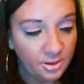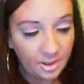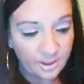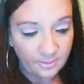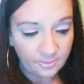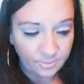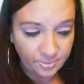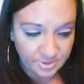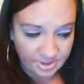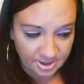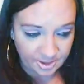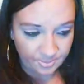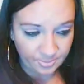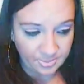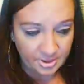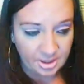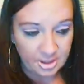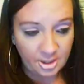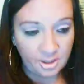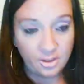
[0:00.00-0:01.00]
love with
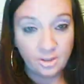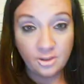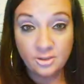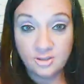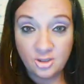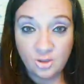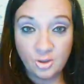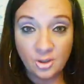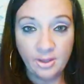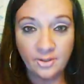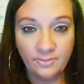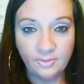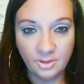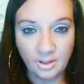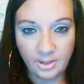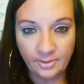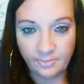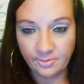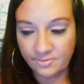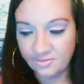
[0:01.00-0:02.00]
something here. You have
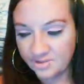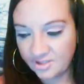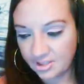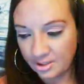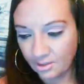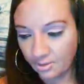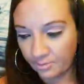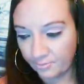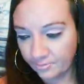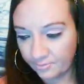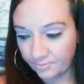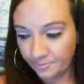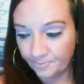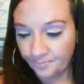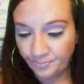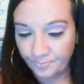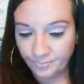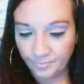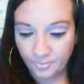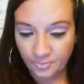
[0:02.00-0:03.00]
love of self.
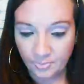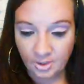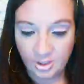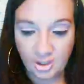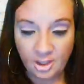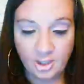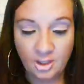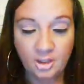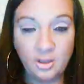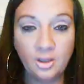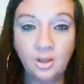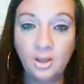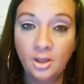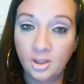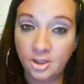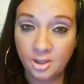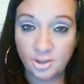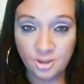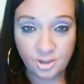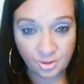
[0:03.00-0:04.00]
Yeah,
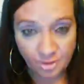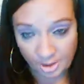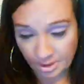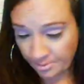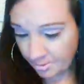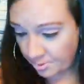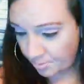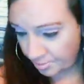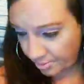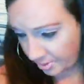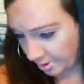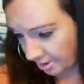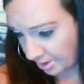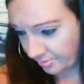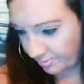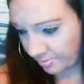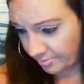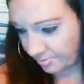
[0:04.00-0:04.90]
because you come unplugged from